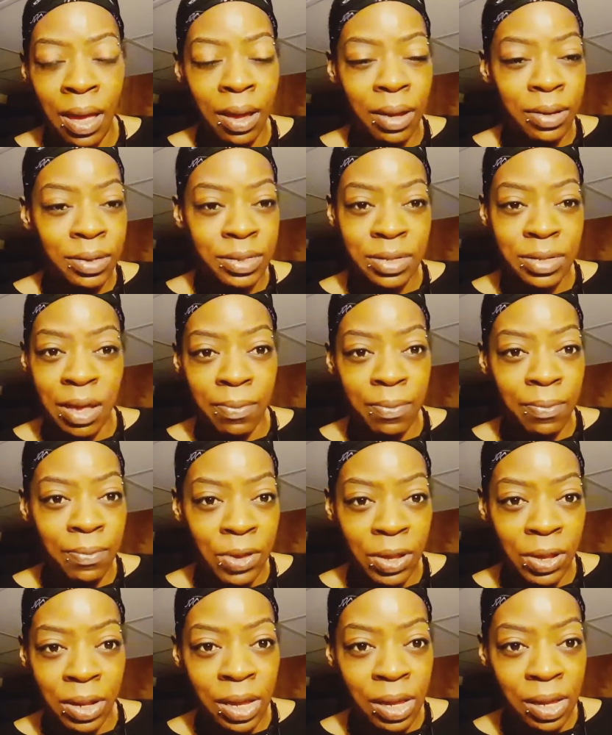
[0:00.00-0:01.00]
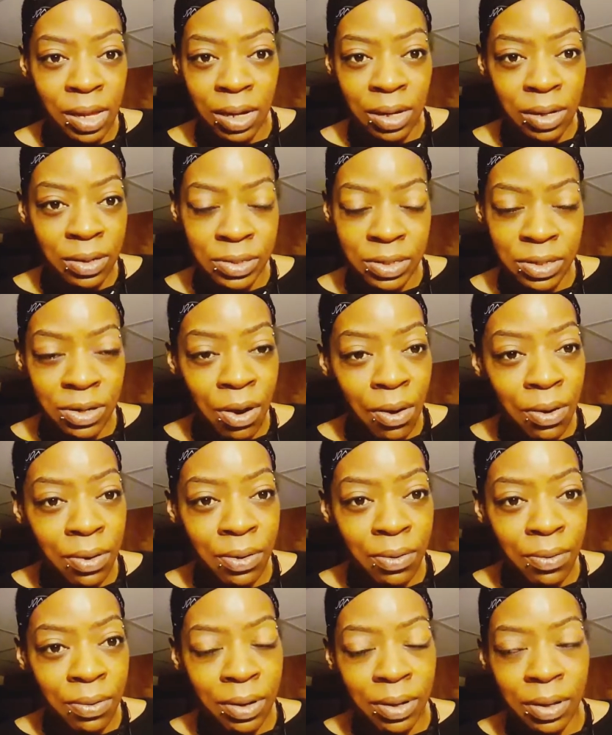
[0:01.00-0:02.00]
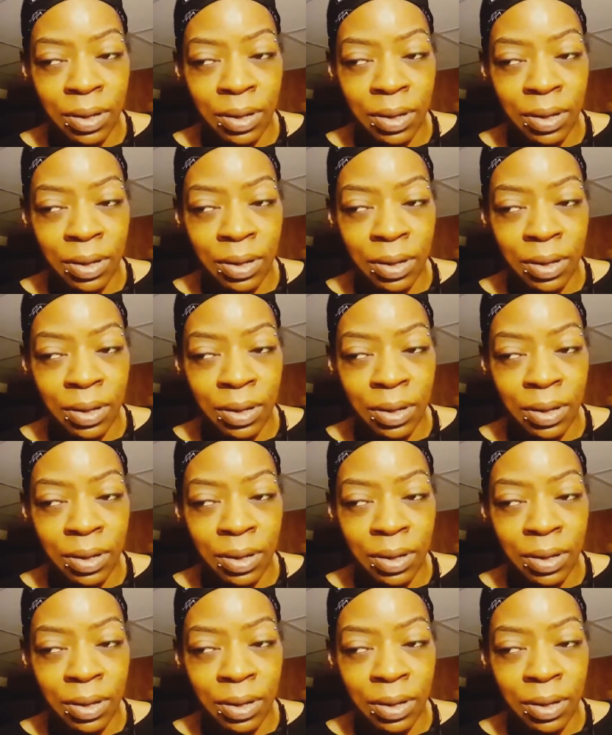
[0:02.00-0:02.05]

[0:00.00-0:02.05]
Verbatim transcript: I just haven't felt like getting started on